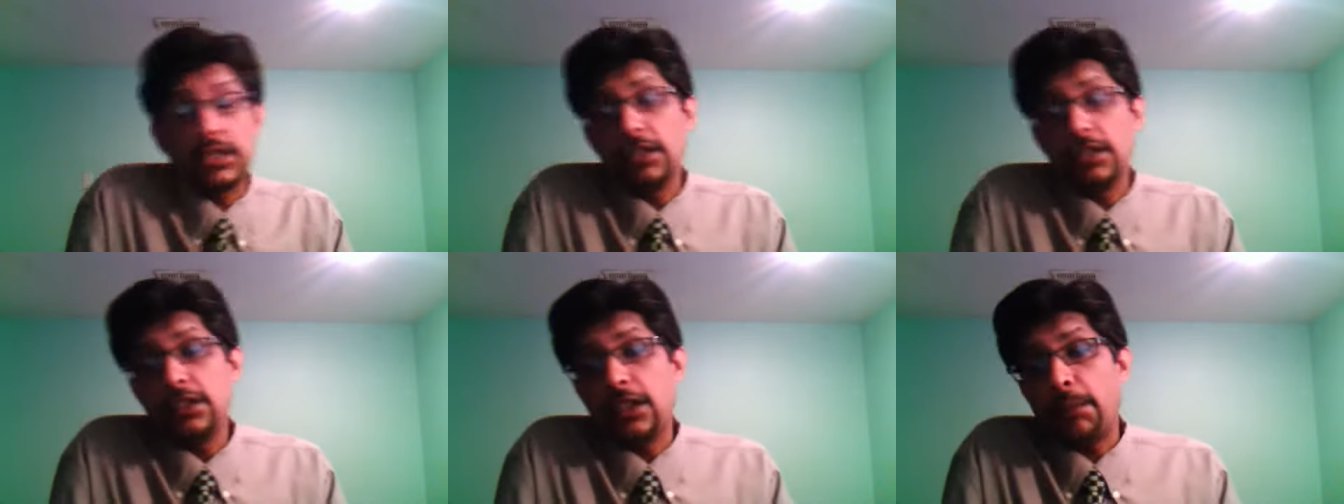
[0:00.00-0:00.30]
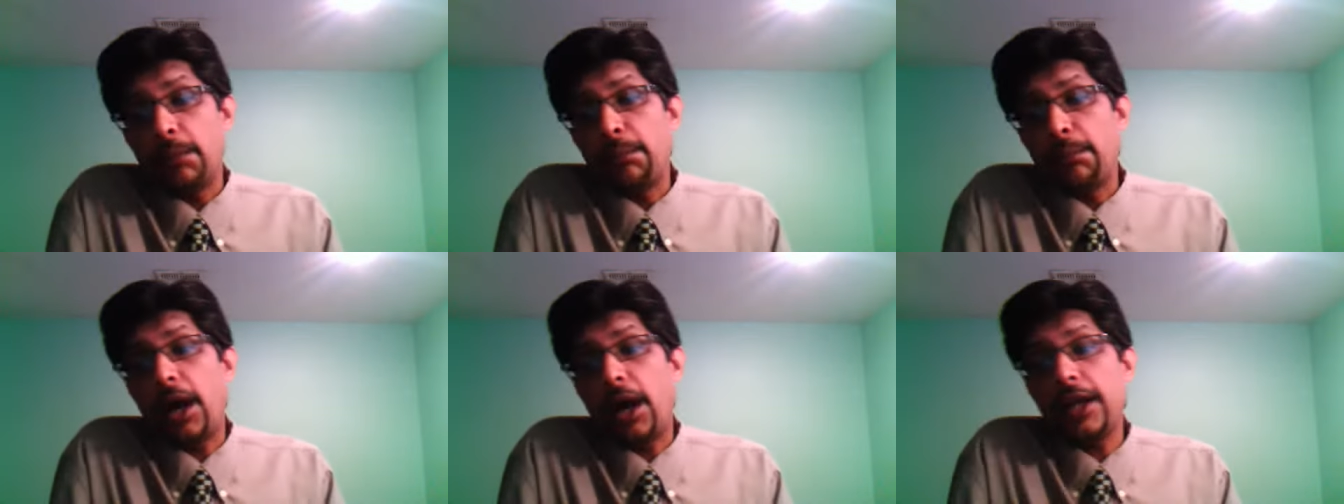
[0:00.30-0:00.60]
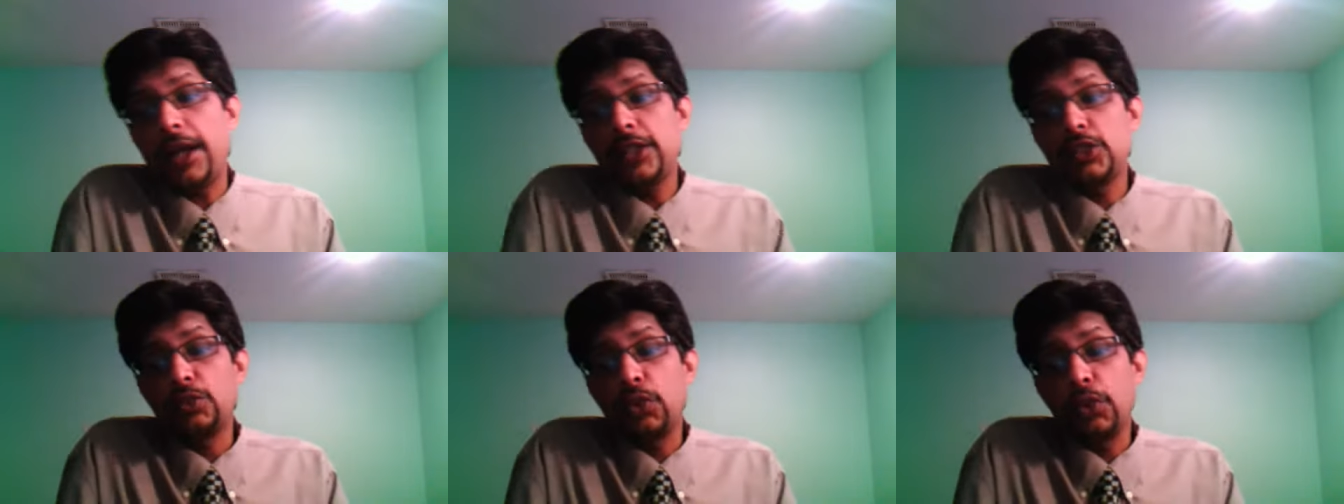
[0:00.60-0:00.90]
the
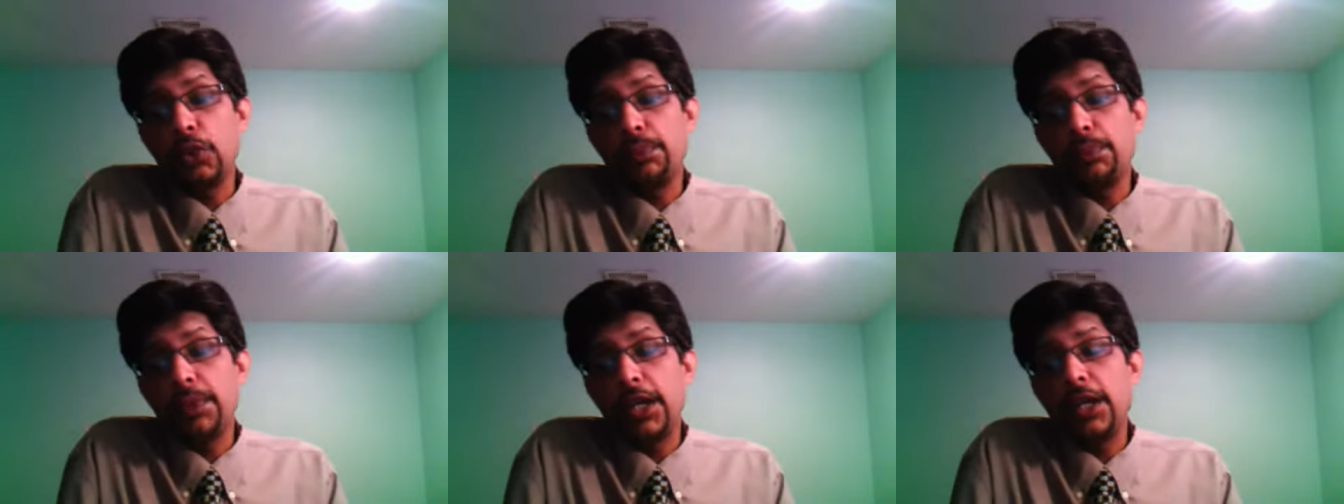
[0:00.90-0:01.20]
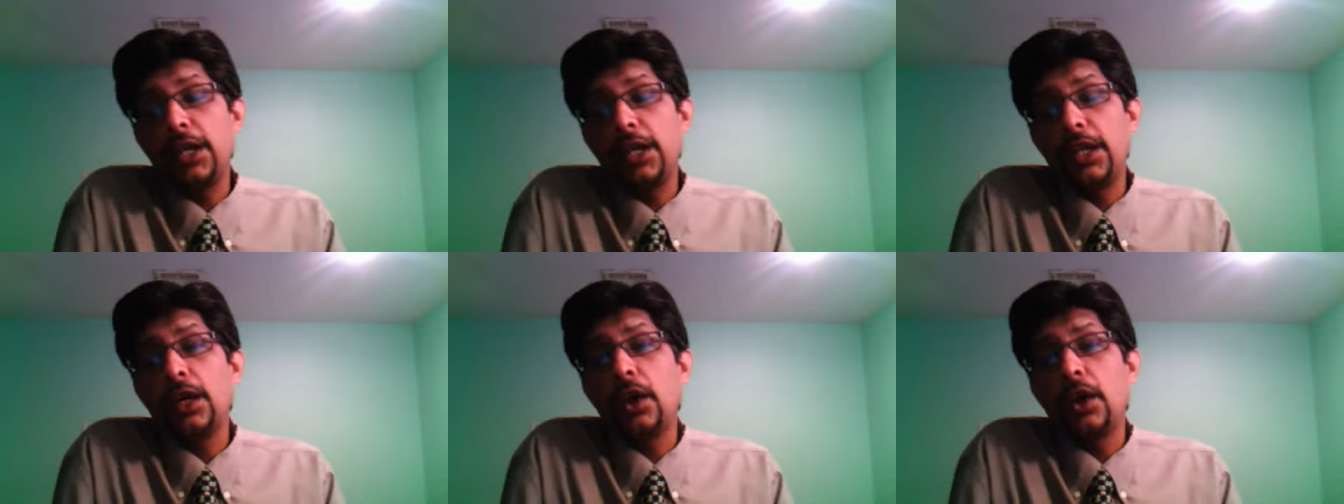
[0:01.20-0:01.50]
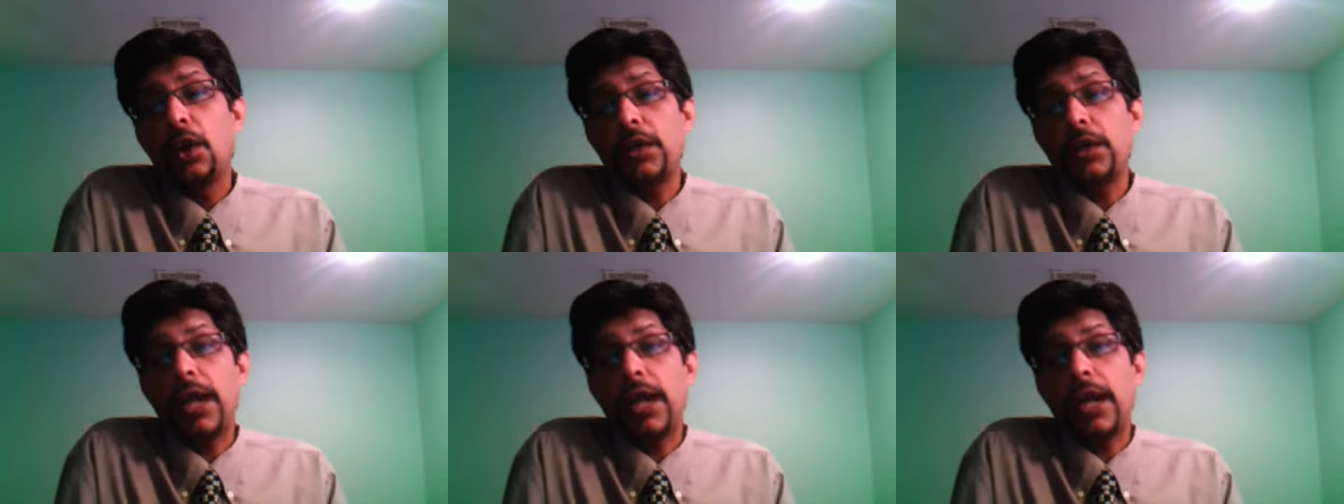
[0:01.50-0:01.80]
eyes would be
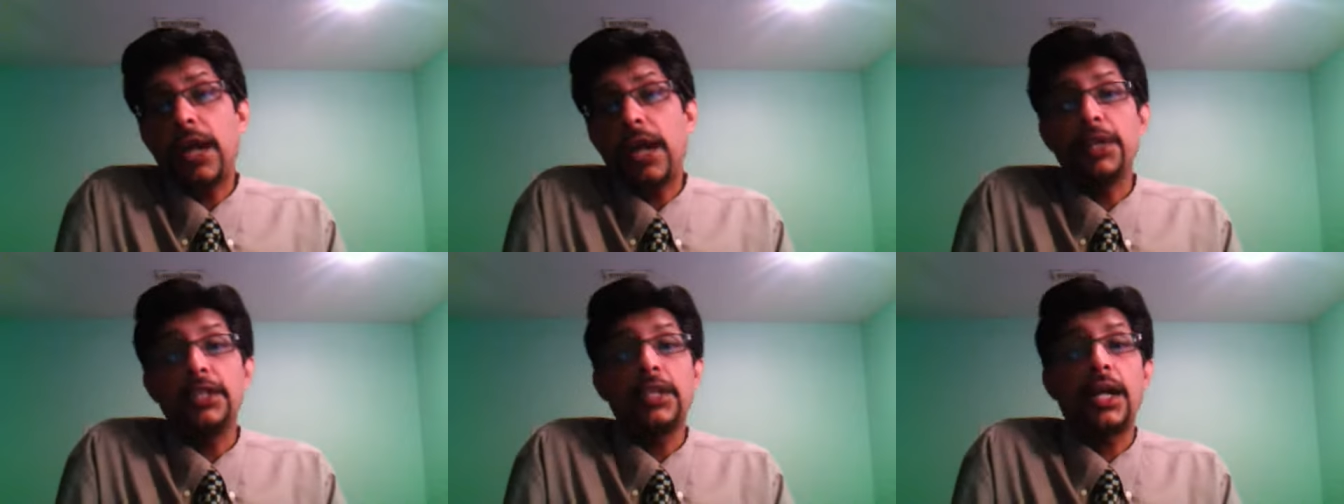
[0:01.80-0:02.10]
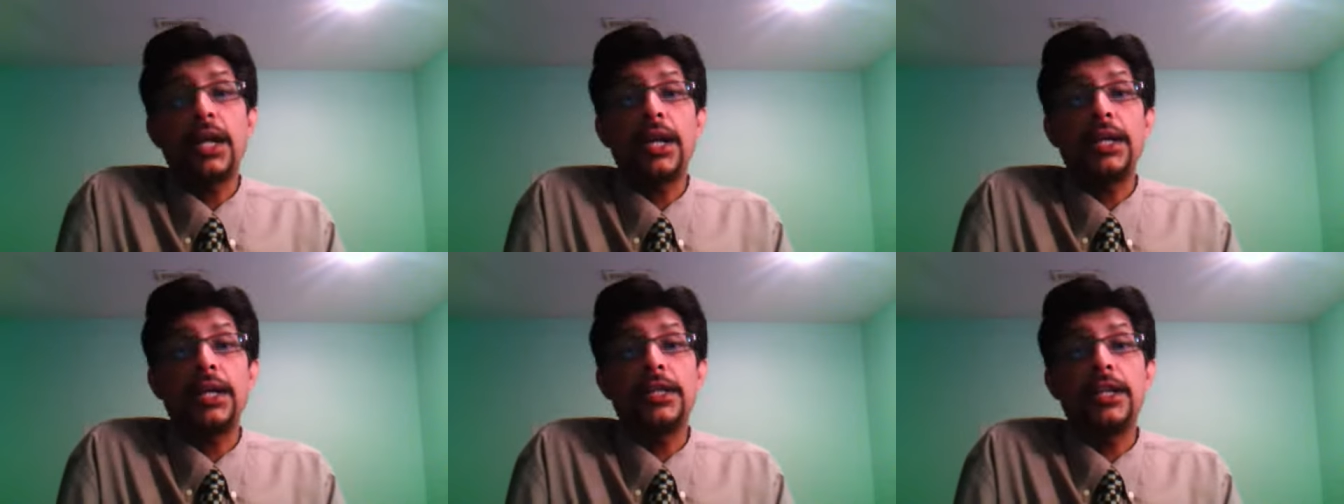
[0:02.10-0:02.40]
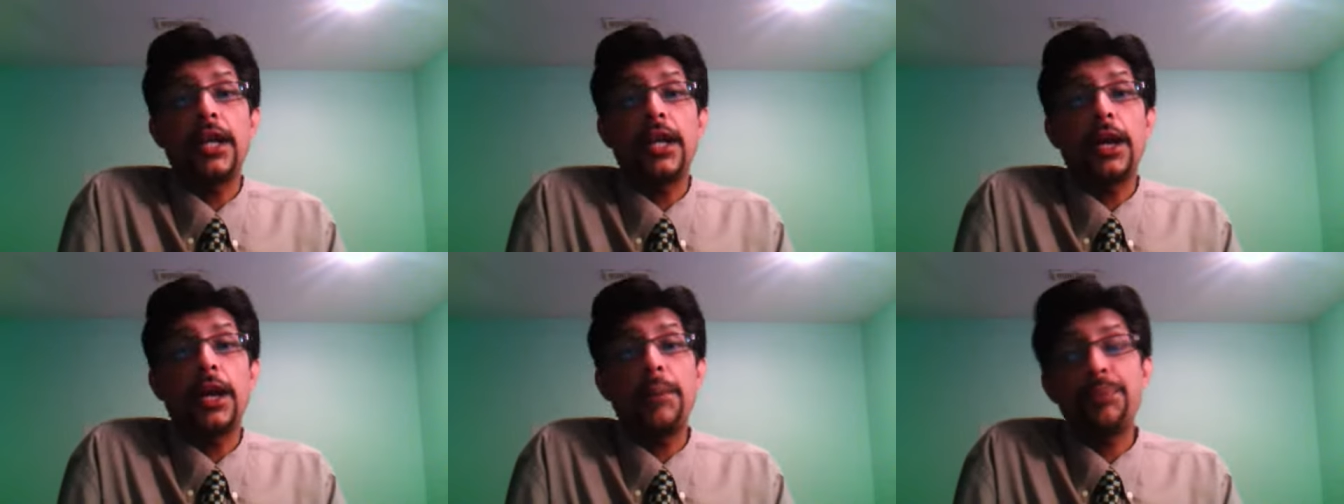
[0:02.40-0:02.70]
on Adam Lyth and
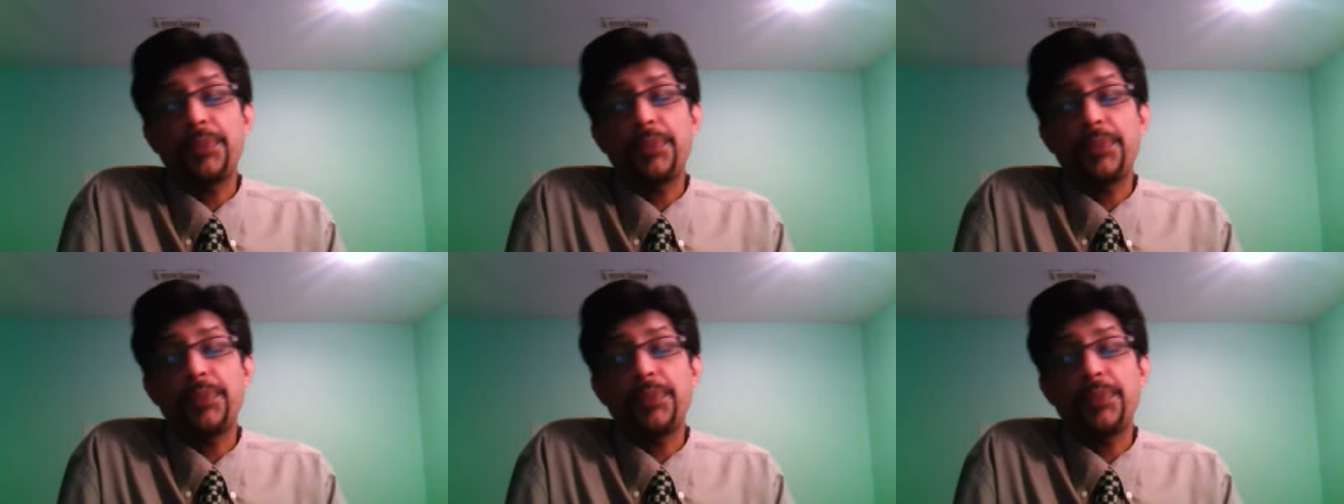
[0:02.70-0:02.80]
um,